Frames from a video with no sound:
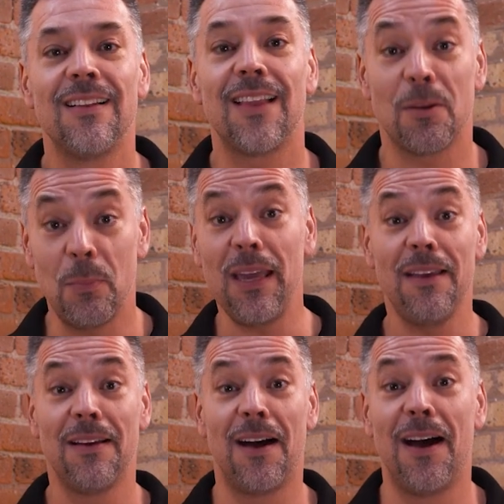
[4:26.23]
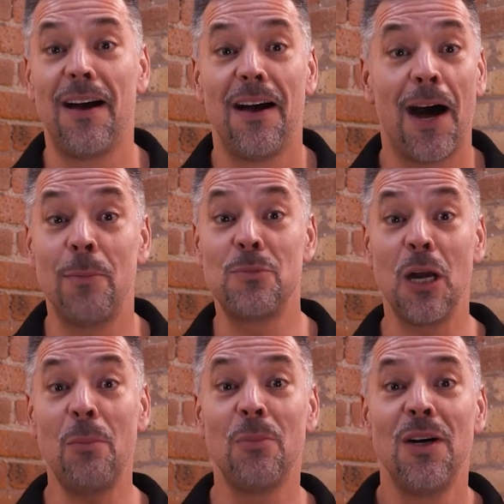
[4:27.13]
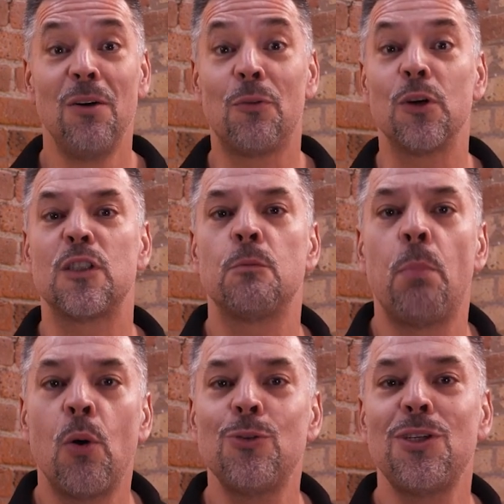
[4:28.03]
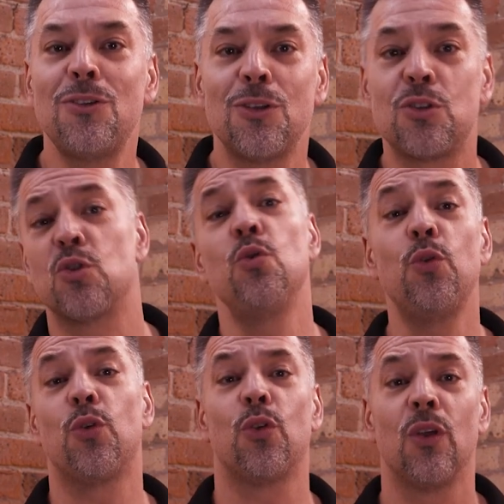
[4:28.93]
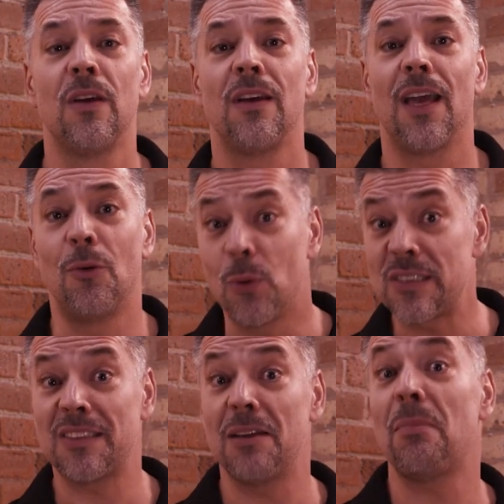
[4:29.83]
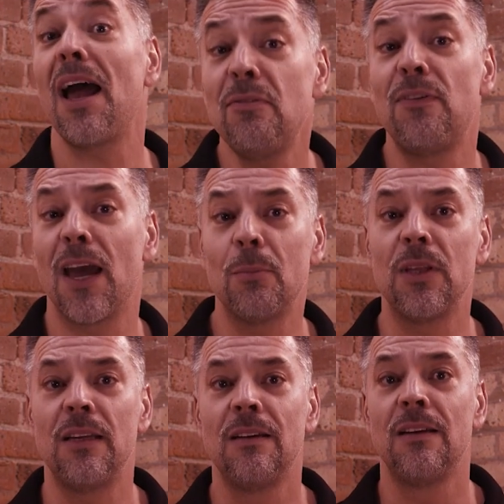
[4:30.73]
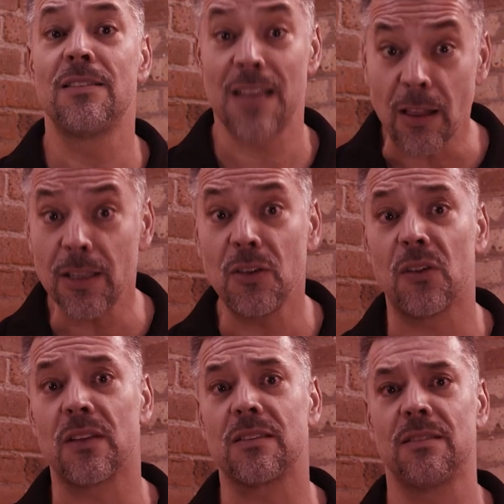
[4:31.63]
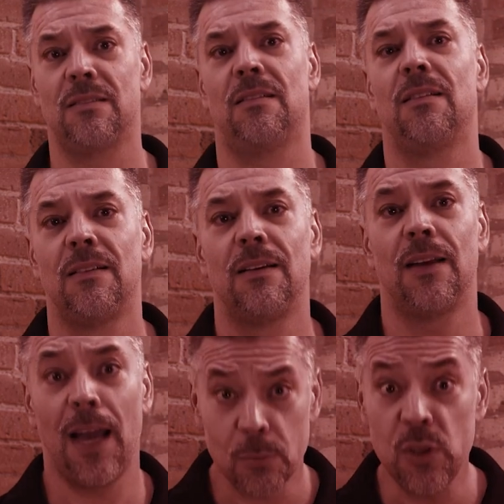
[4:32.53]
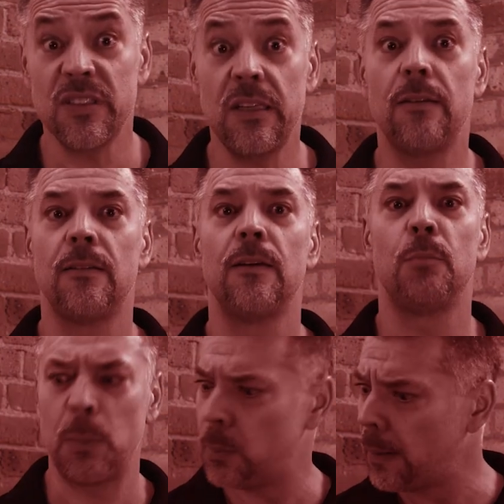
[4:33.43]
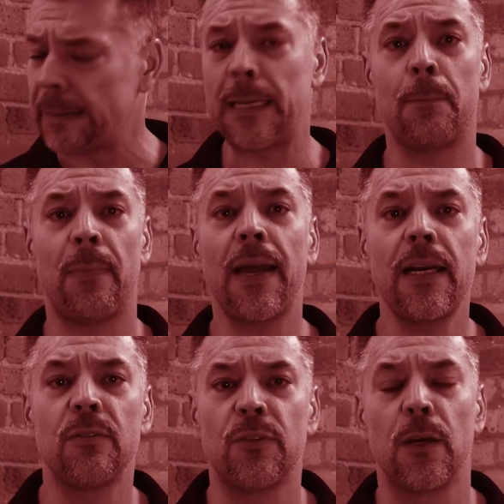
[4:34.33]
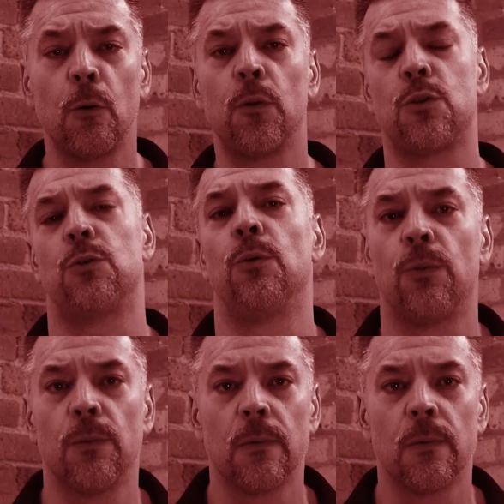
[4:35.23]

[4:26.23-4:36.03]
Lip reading: Like me, I'm dumb for exposing the truth and risking my family telling you this. Yeah, I'm risking. People might get mad if they know the truth.